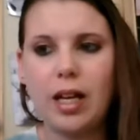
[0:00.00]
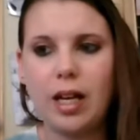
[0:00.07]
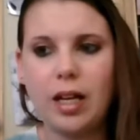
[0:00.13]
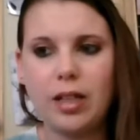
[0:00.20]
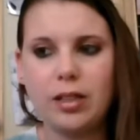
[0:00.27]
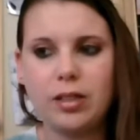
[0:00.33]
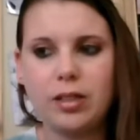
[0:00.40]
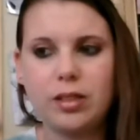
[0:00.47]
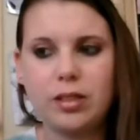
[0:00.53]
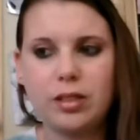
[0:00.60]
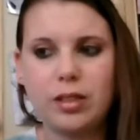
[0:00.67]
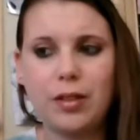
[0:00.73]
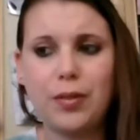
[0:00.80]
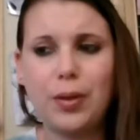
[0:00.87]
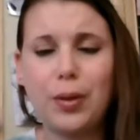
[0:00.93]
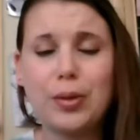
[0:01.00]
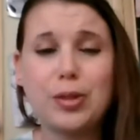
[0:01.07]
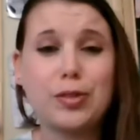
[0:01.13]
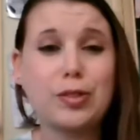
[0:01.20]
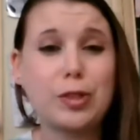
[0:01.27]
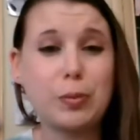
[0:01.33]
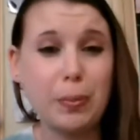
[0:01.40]
And I've got loads
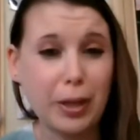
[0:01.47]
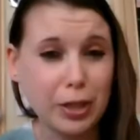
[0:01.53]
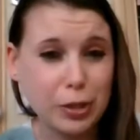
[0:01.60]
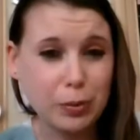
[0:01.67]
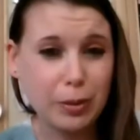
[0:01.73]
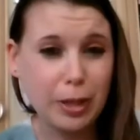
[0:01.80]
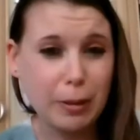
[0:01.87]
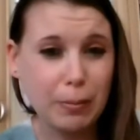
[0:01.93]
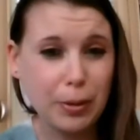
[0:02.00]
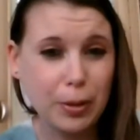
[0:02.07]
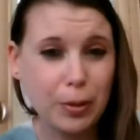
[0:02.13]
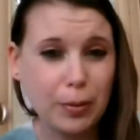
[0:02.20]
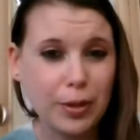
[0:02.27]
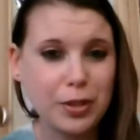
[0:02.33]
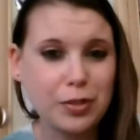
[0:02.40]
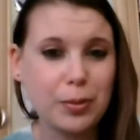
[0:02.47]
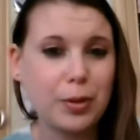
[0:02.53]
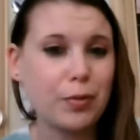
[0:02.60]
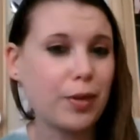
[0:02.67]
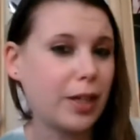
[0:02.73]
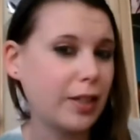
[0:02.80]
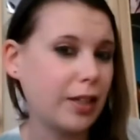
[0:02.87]
of special Winnie the Pooh ones from
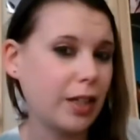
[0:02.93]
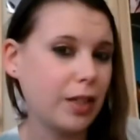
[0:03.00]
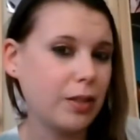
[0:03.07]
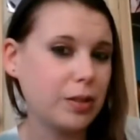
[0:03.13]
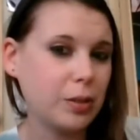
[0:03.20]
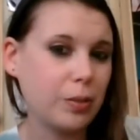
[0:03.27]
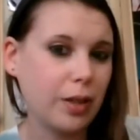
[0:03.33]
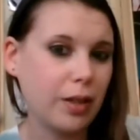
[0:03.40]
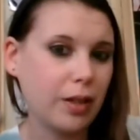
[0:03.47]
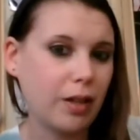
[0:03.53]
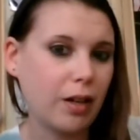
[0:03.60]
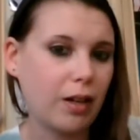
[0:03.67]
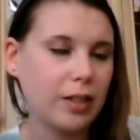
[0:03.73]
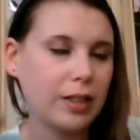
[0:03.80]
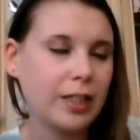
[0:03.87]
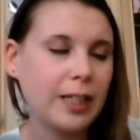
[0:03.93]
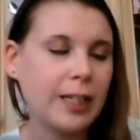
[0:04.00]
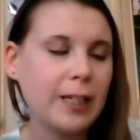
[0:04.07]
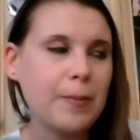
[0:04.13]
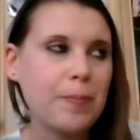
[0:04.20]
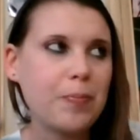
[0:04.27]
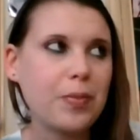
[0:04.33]
the ride that I used to work on
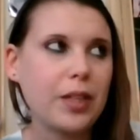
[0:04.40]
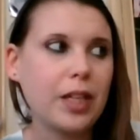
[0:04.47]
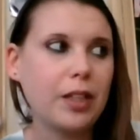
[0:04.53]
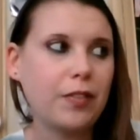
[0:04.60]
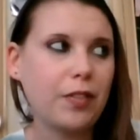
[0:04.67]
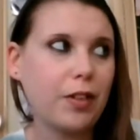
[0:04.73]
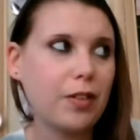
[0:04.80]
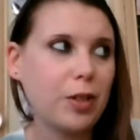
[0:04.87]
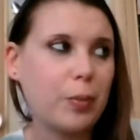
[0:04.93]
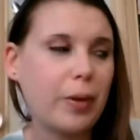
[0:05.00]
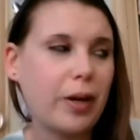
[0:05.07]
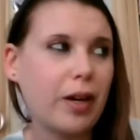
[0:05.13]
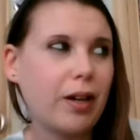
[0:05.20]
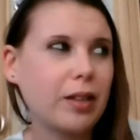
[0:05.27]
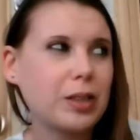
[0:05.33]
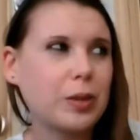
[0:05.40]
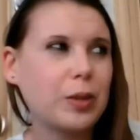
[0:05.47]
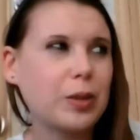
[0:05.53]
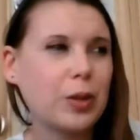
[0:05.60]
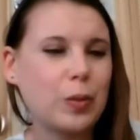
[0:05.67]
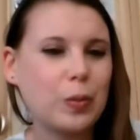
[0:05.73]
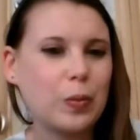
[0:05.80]
in the Florida park. So I
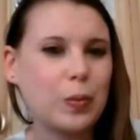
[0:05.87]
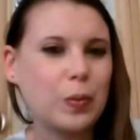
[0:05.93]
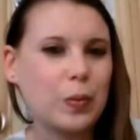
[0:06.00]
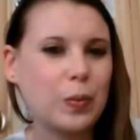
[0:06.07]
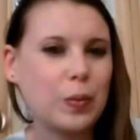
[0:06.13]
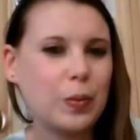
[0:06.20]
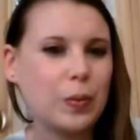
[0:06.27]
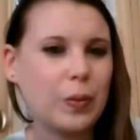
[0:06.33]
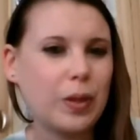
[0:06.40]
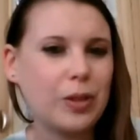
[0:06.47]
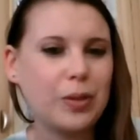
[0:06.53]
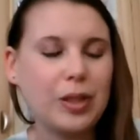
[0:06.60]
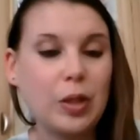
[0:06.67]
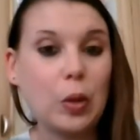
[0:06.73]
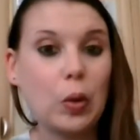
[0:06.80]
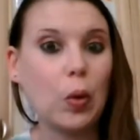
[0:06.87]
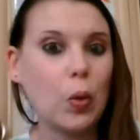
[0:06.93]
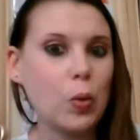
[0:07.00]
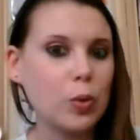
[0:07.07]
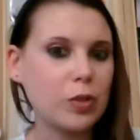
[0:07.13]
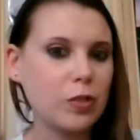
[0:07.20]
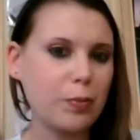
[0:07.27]
don't I don't need
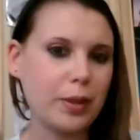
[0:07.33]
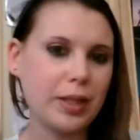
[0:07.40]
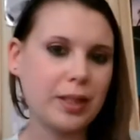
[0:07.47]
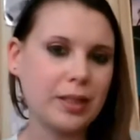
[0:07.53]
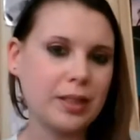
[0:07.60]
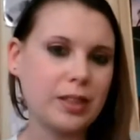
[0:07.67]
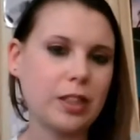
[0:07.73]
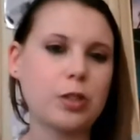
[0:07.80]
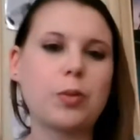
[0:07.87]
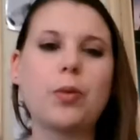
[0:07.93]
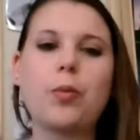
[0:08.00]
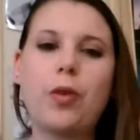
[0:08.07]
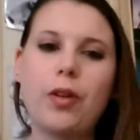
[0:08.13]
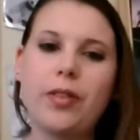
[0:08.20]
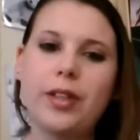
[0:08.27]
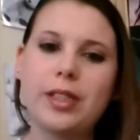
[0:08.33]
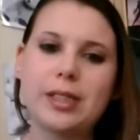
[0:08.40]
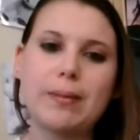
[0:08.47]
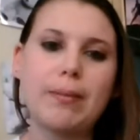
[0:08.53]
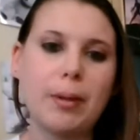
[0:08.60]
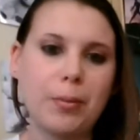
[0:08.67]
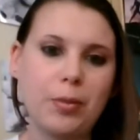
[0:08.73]
loads of pins. I just want one that's
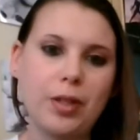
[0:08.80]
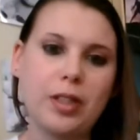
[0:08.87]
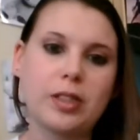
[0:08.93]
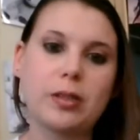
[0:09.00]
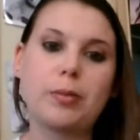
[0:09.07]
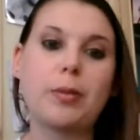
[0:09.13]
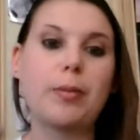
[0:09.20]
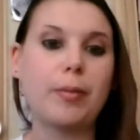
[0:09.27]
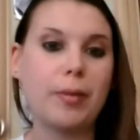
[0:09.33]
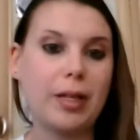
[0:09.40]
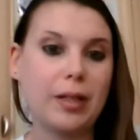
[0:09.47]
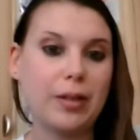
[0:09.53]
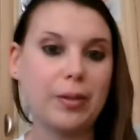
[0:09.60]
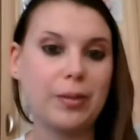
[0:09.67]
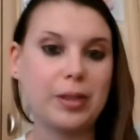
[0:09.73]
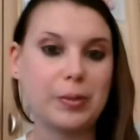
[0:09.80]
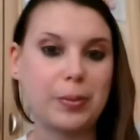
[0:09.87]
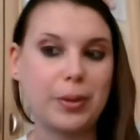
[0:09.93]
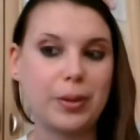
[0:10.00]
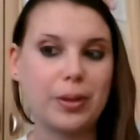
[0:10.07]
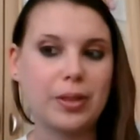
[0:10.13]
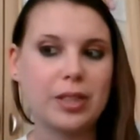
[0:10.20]
a memory that's up on my main notice
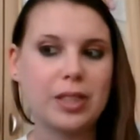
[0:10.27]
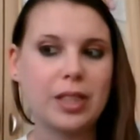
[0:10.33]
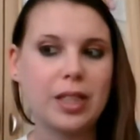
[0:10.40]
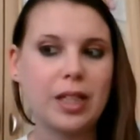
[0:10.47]
board